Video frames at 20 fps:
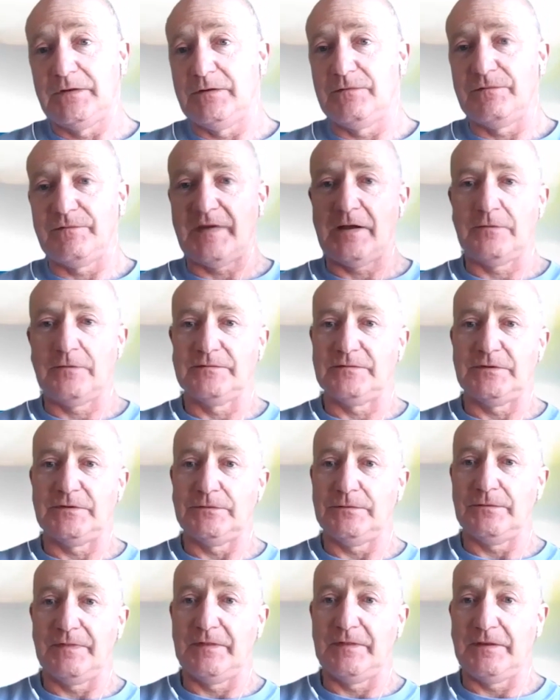found,
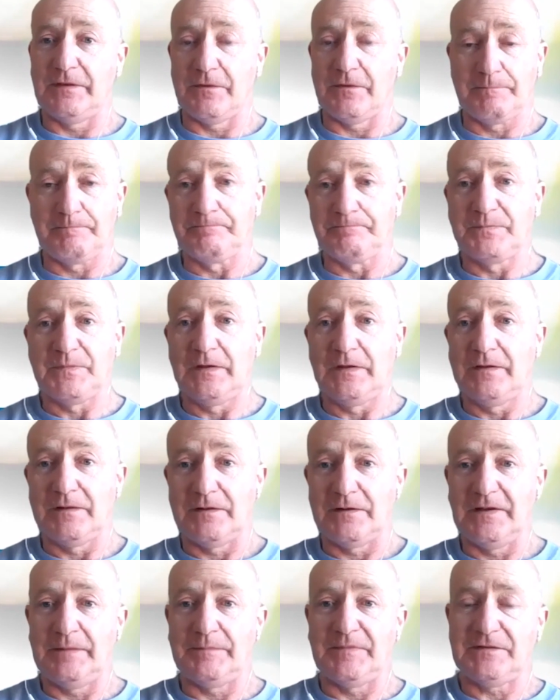the
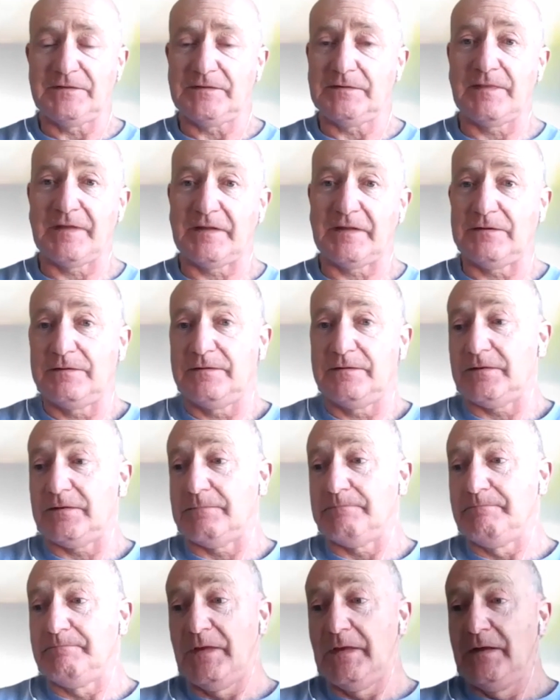limit
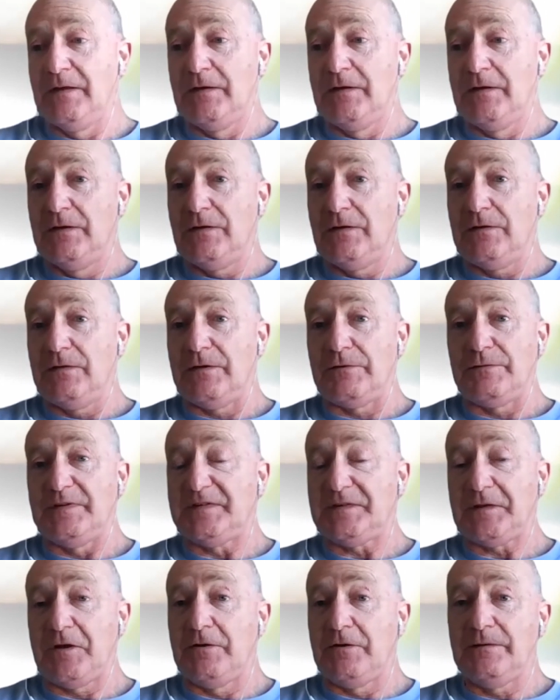that there
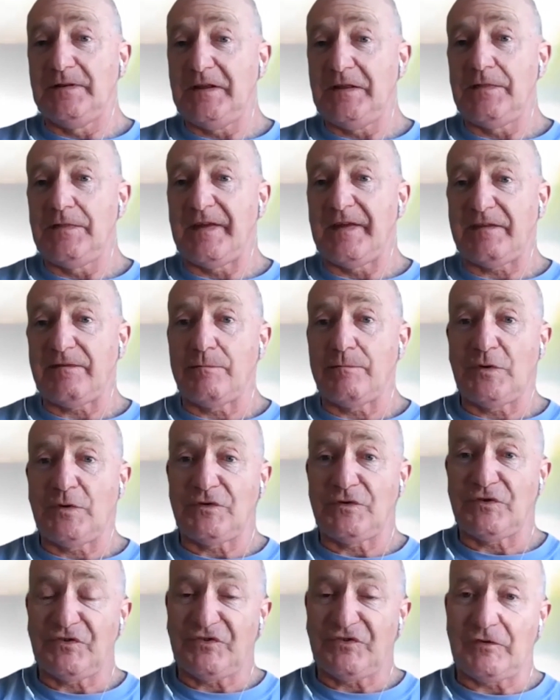is only that
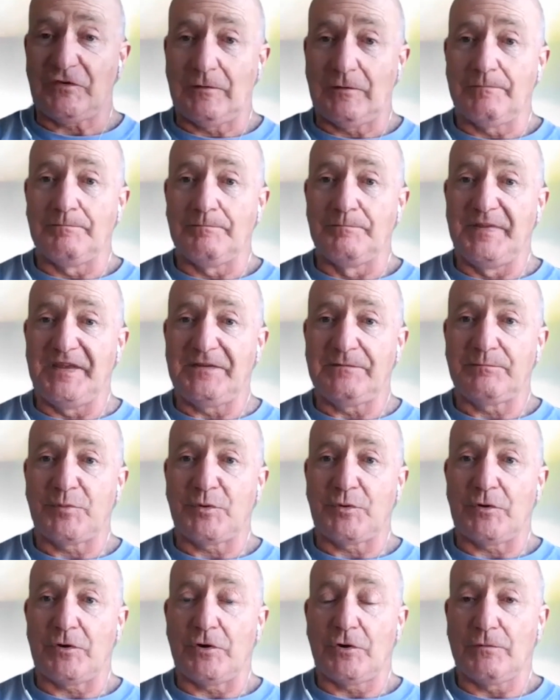much bit
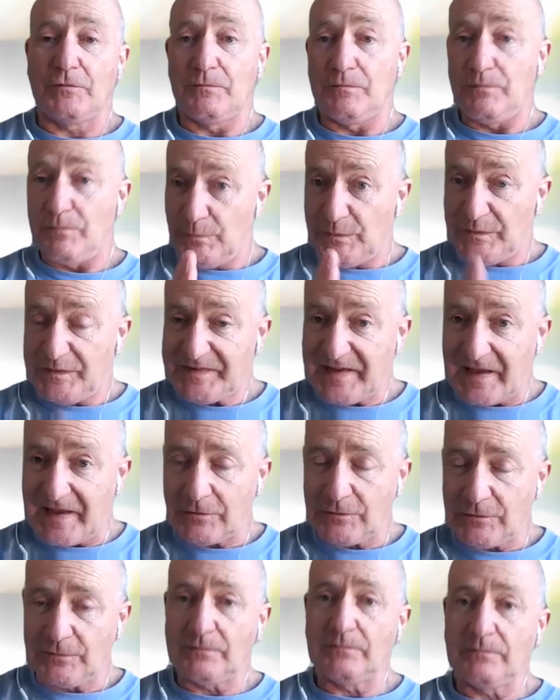per
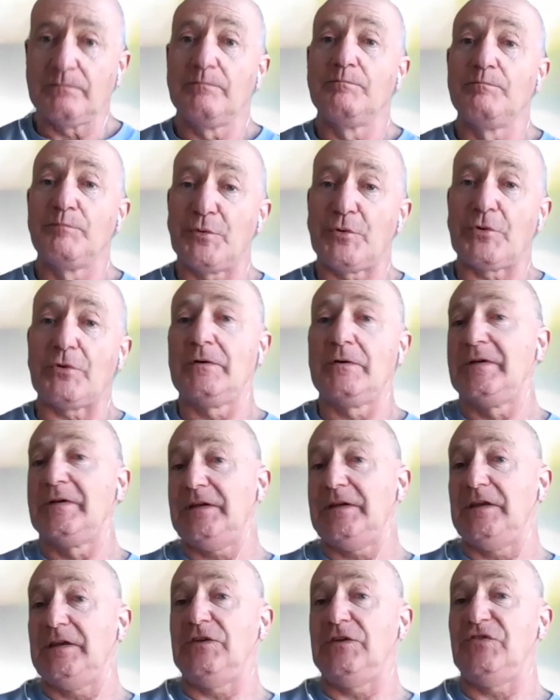second per
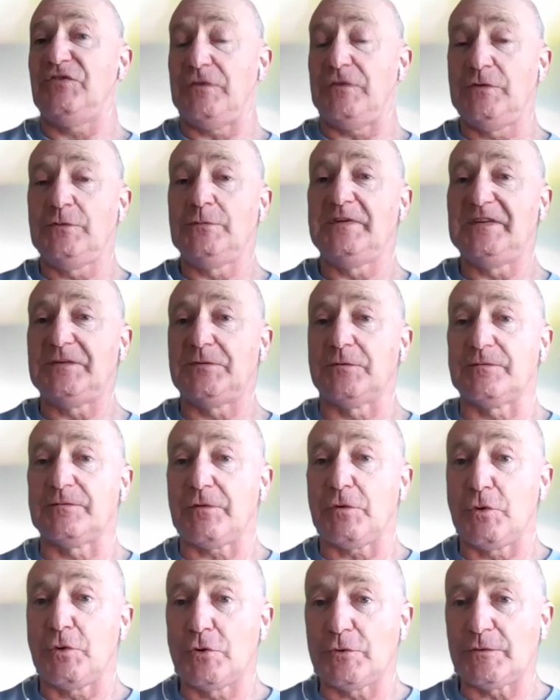each unit of
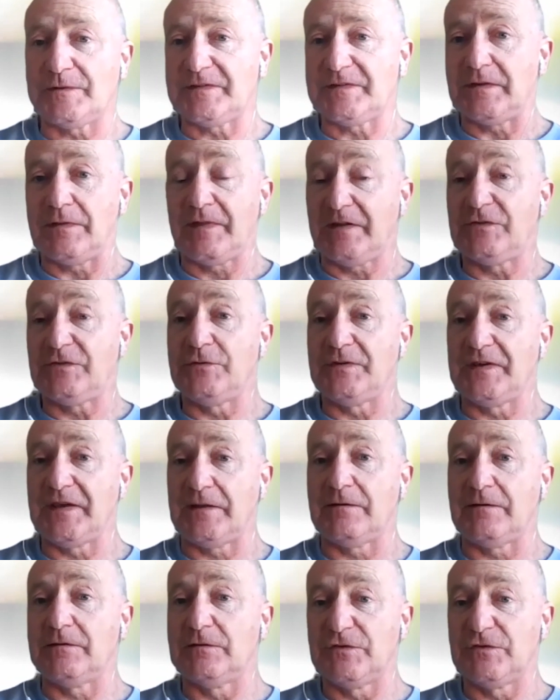hertz that you
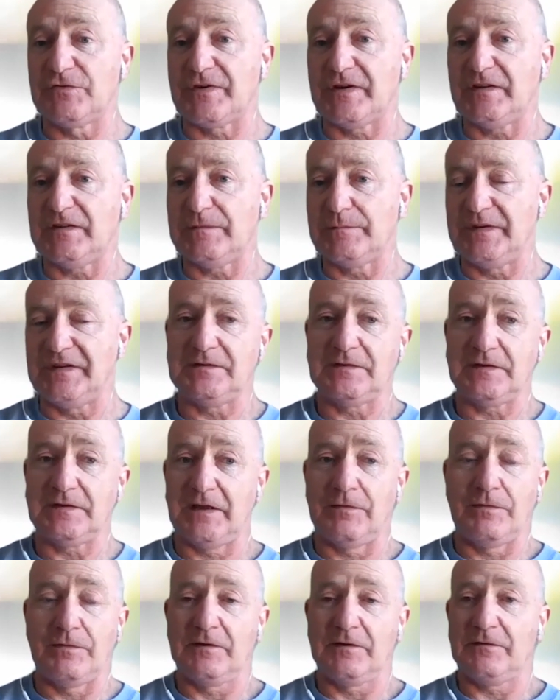can transmit,
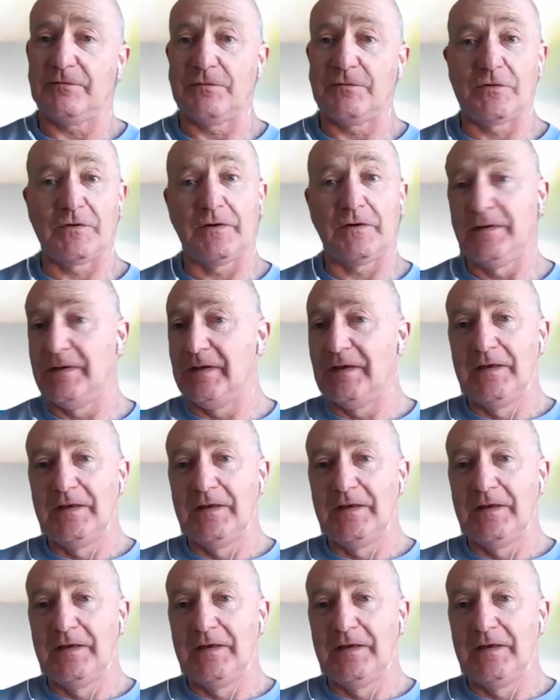and therefore,